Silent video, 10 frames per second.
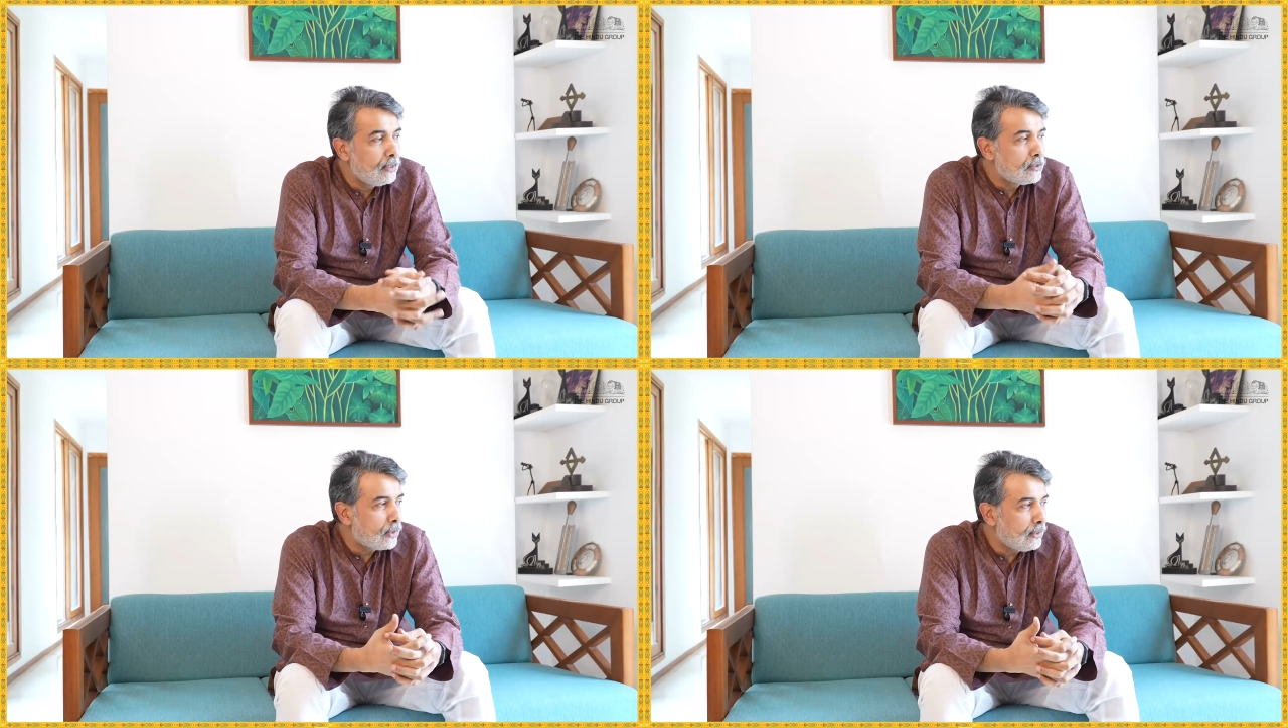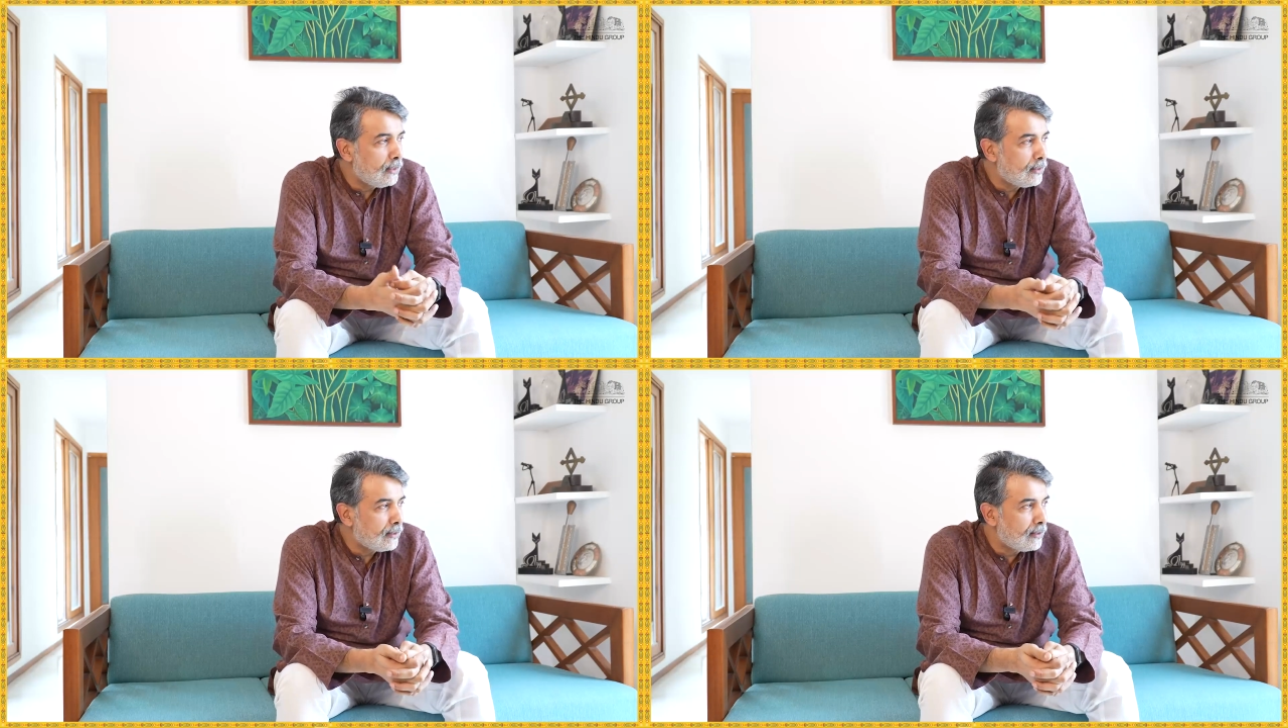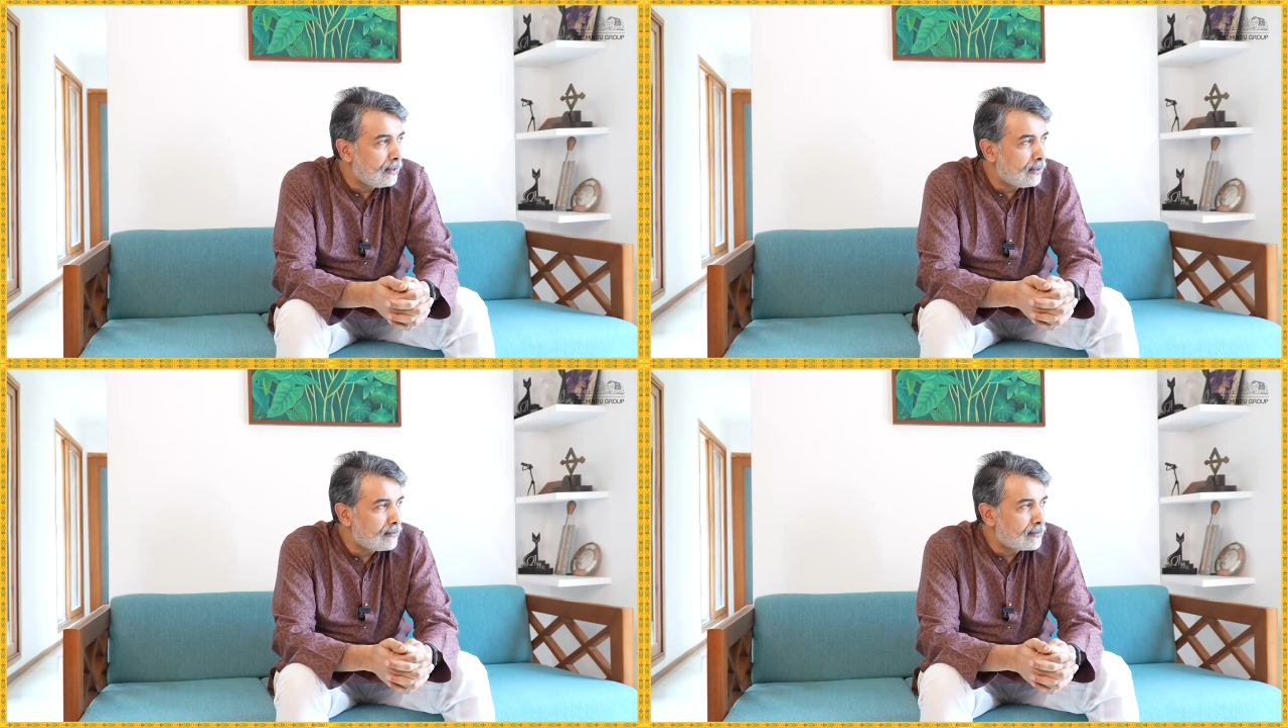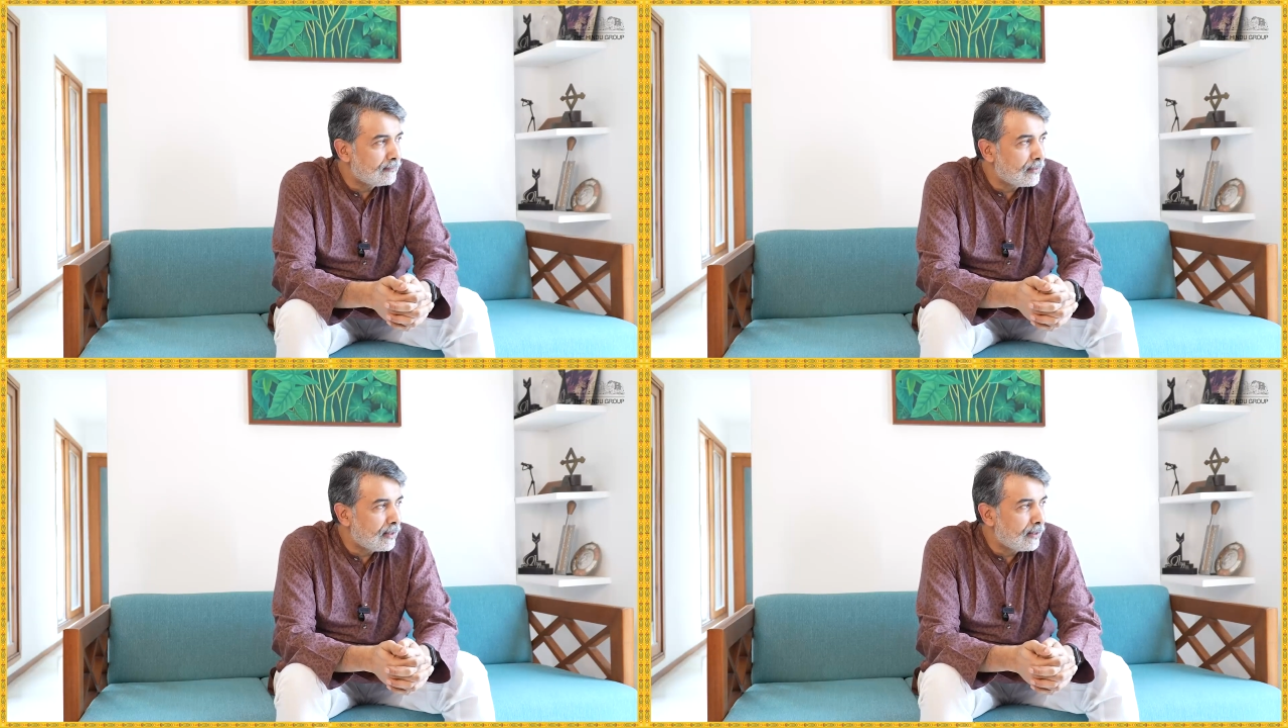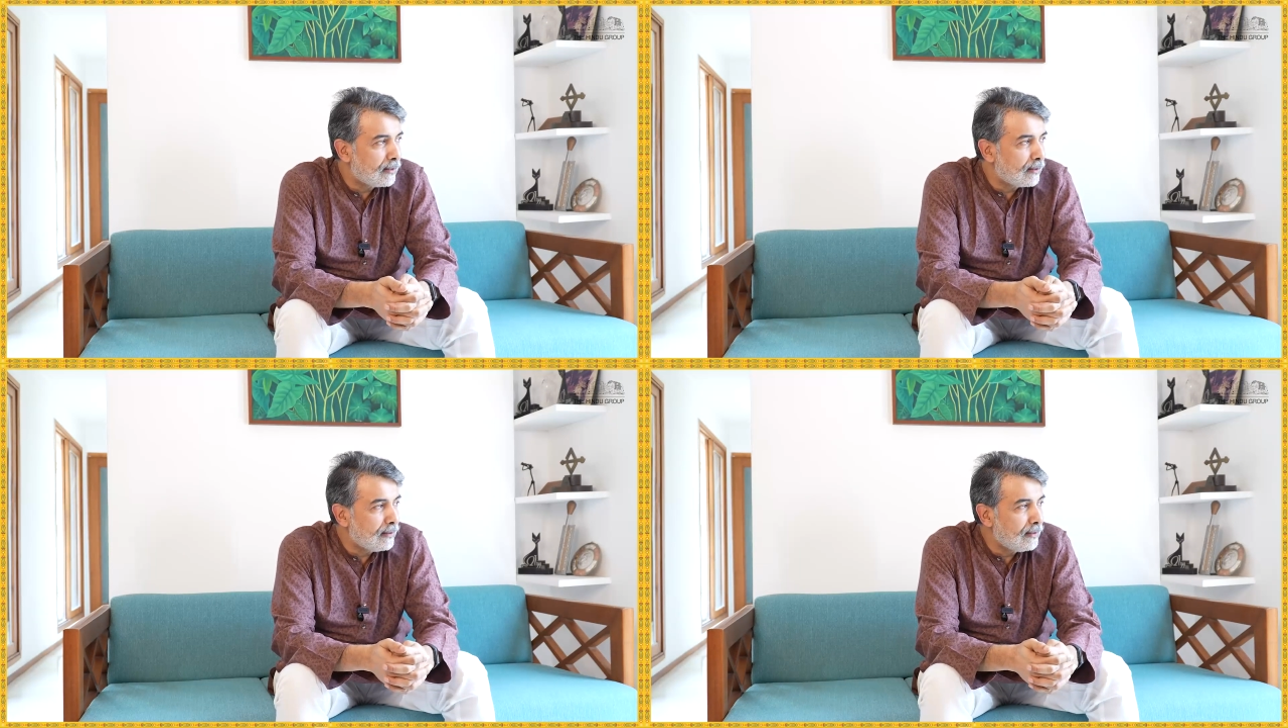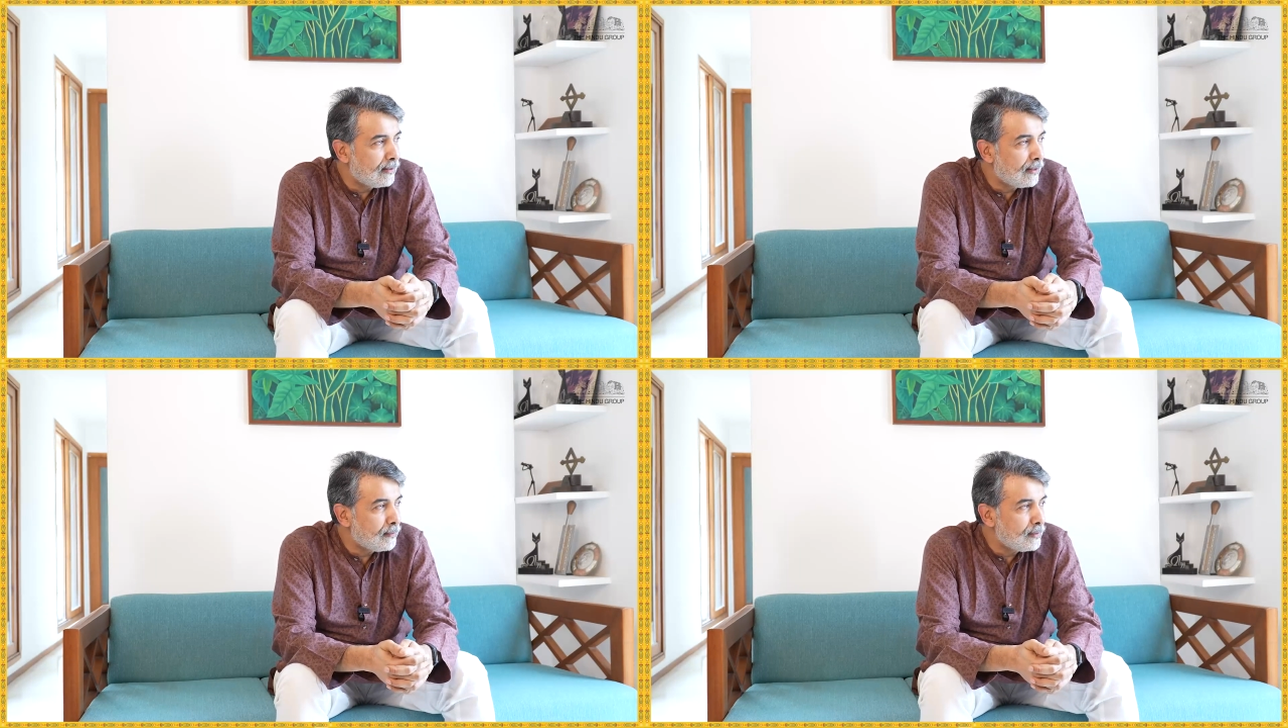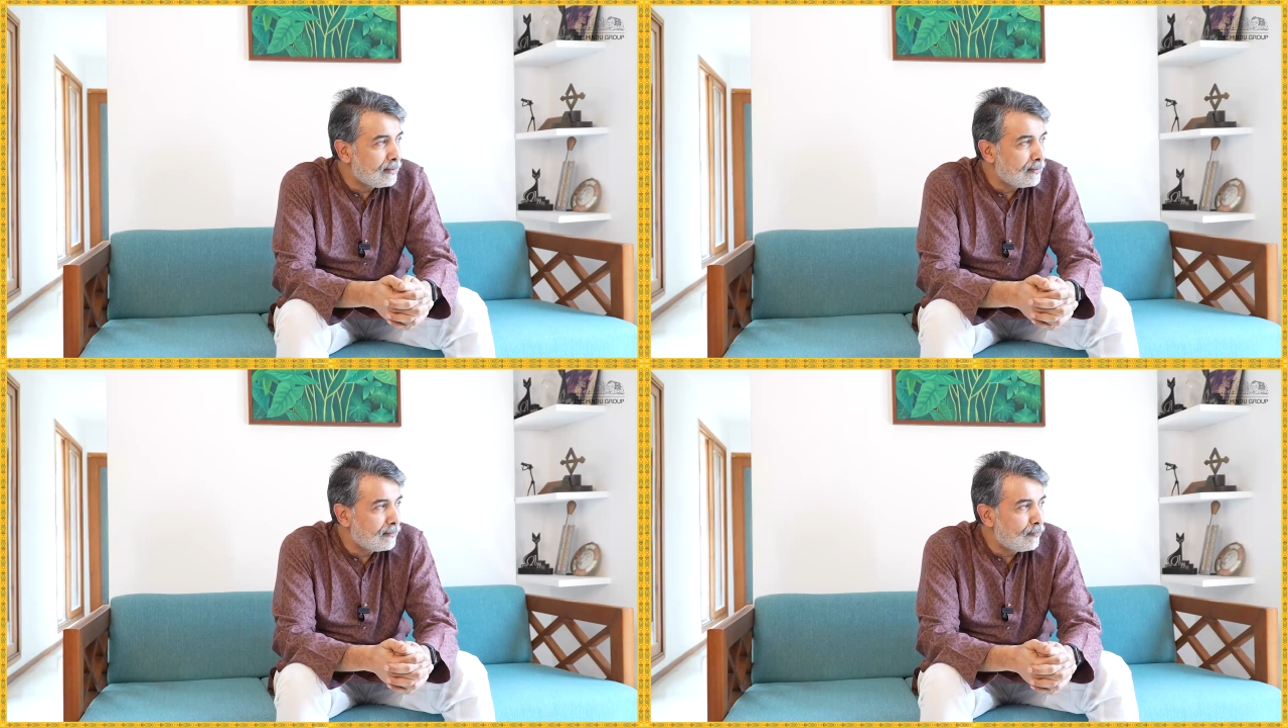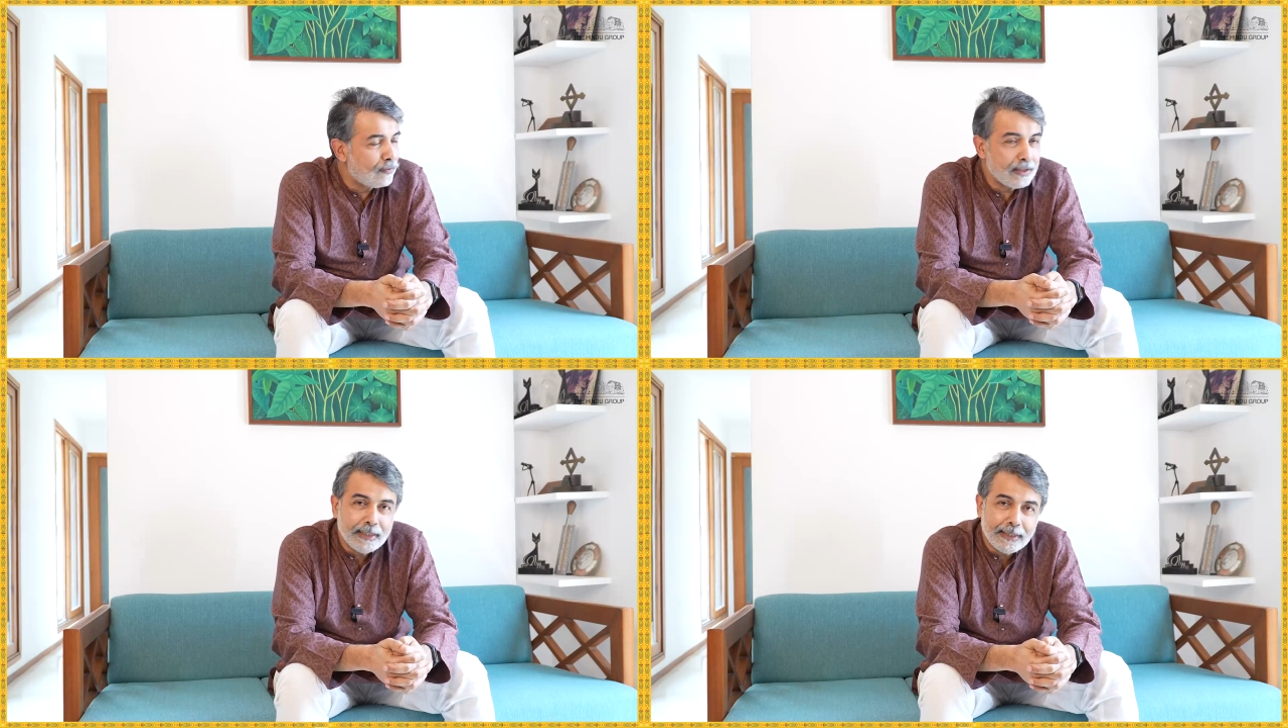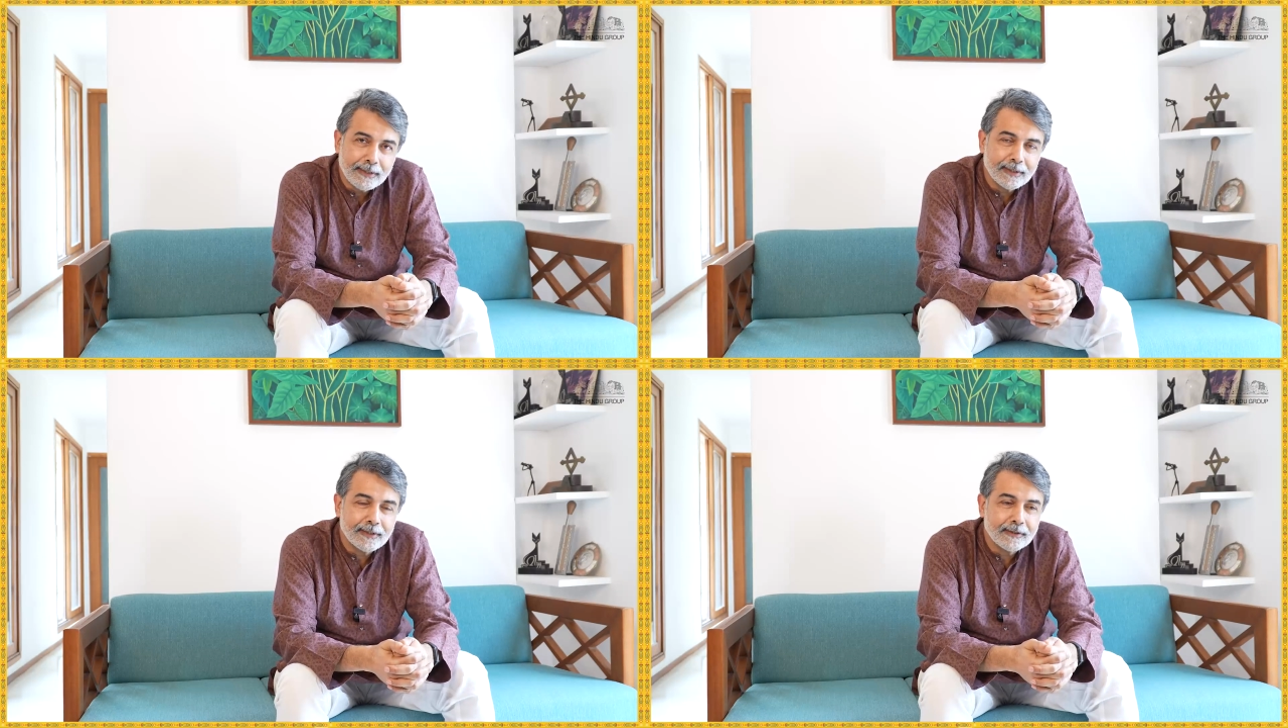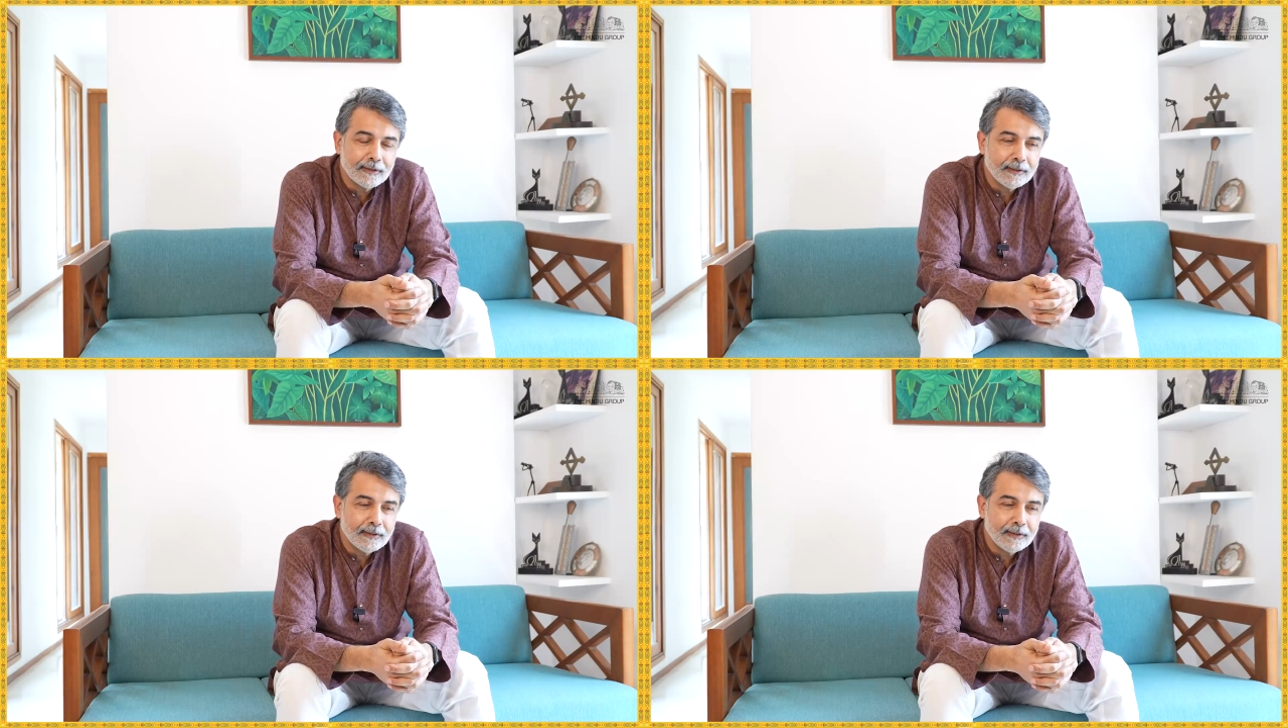So I think it's incredible feeling that